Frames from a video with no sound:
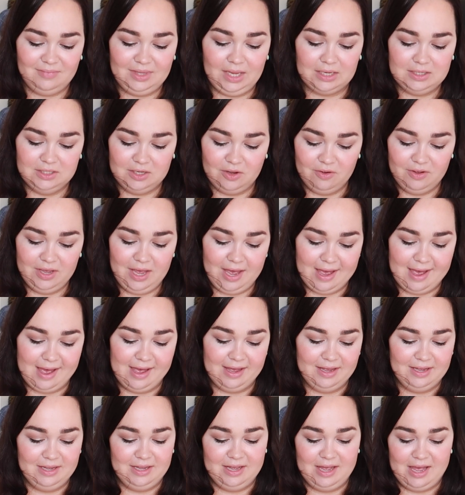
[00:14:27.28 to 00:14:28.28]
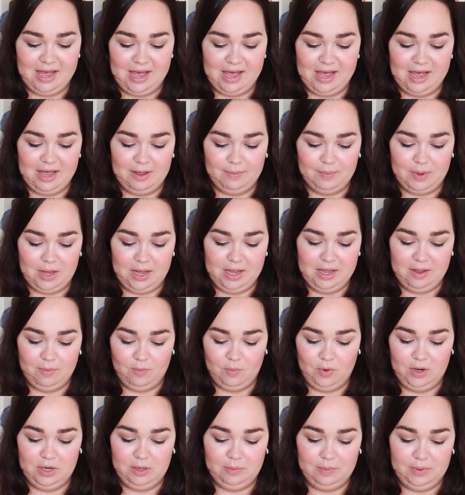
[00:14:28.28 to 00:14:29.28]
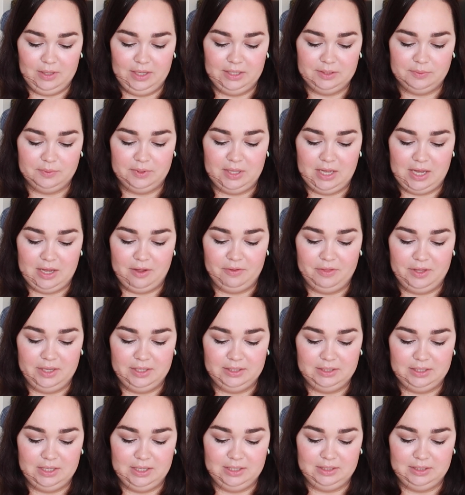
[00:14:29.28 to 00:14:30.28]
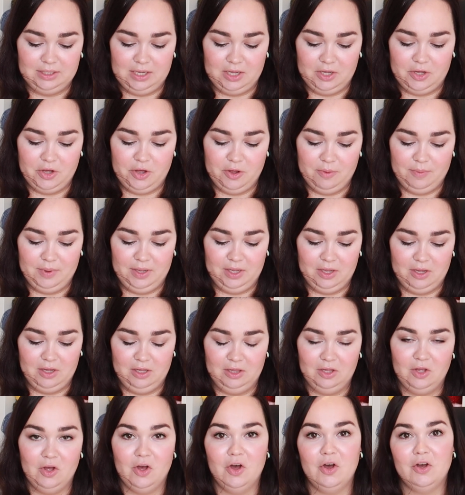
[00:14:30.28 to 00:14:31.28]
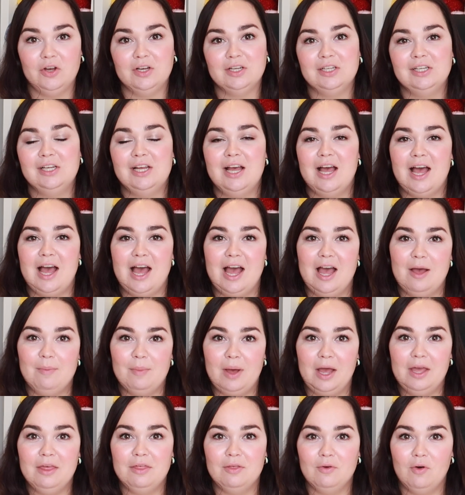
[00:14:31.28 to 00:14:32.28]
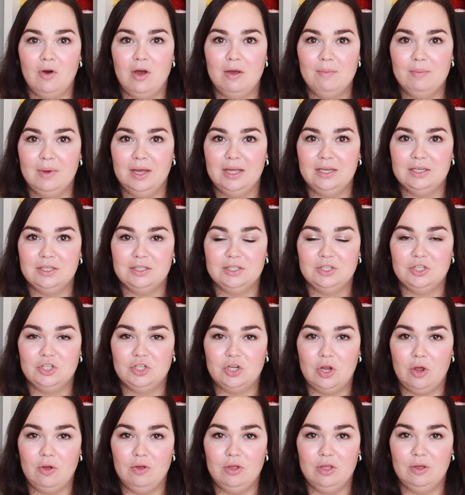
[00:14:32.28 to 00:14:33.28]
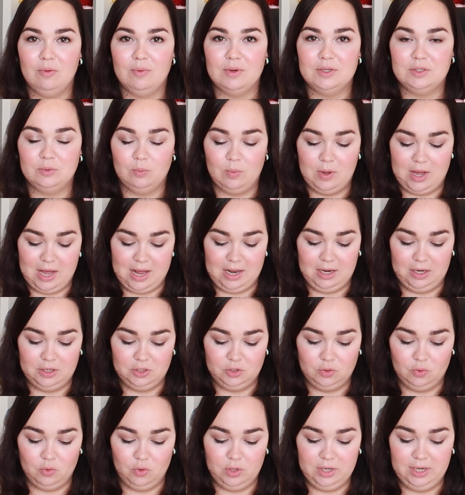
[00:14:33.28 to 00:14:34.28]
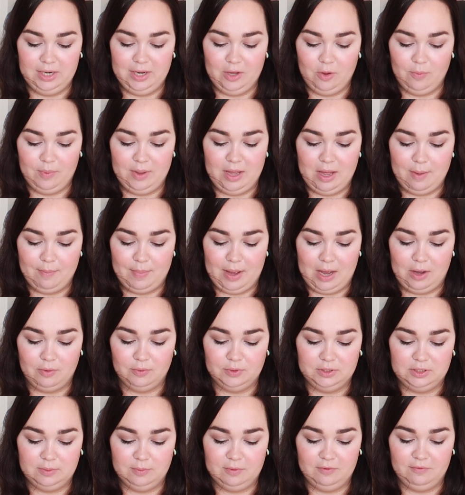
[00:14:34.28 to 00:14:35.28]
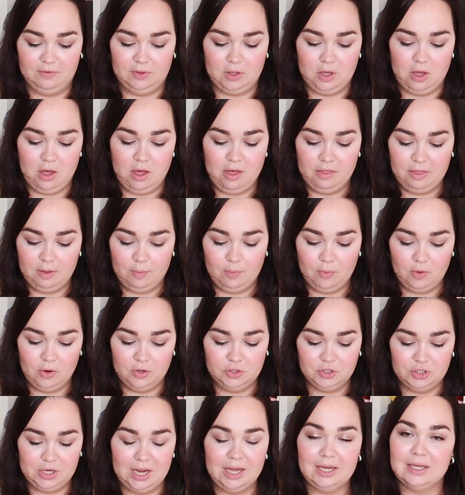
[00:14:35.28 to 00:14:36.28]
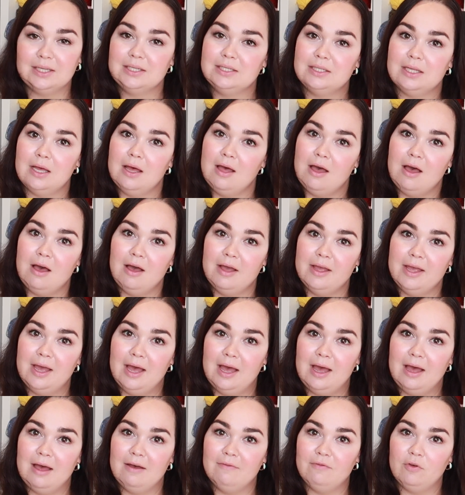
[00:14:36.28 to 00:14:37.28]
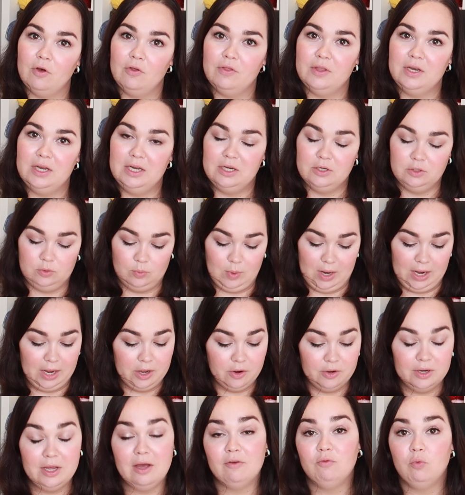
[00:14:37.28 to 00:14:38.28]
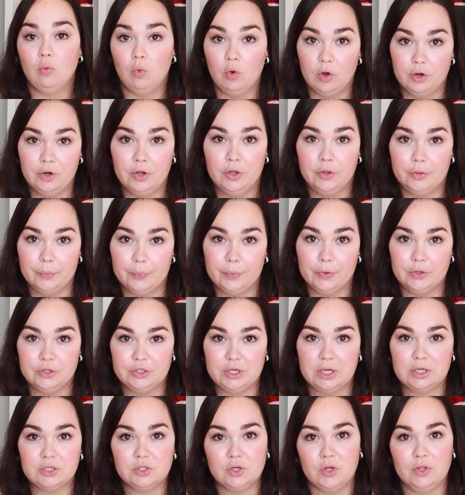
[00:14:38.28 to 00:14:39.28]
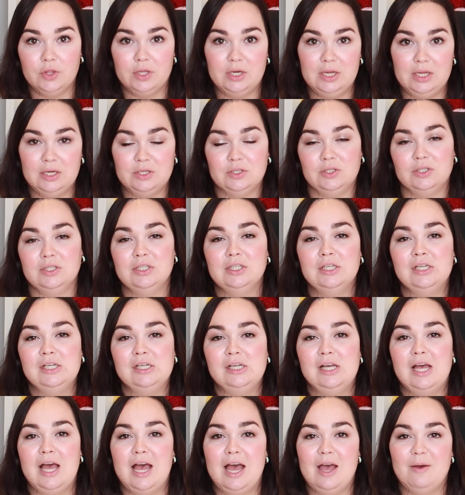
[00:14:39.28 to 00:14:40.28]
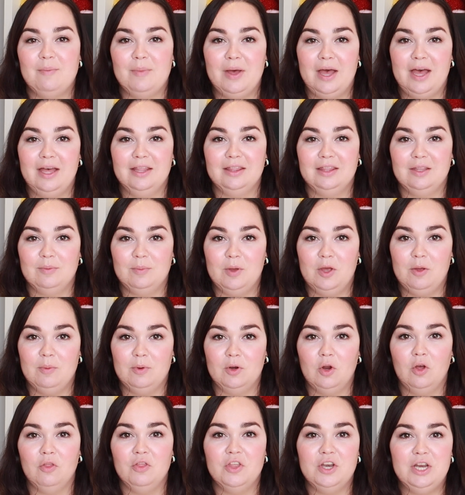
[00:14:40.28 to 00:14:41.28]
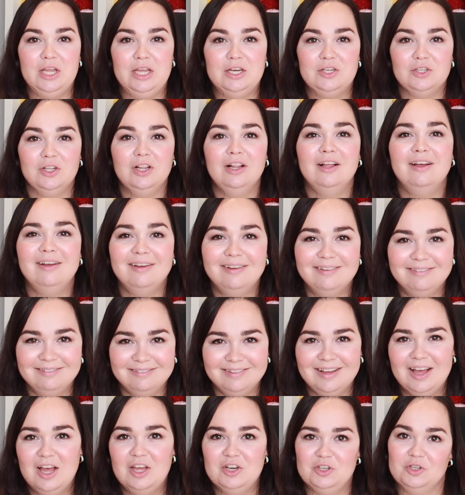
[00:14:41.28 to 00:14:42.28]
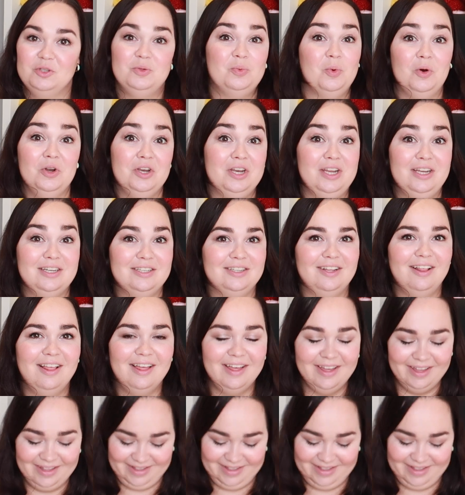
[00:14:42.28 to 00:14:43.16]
So yeah, I am really pleased with how this is coming along. I thought I might show you as well and talk a little bit about some of the other projects that I have on the needles. Well, I only have one other project on the needle at the moment. On the needle? Just one needle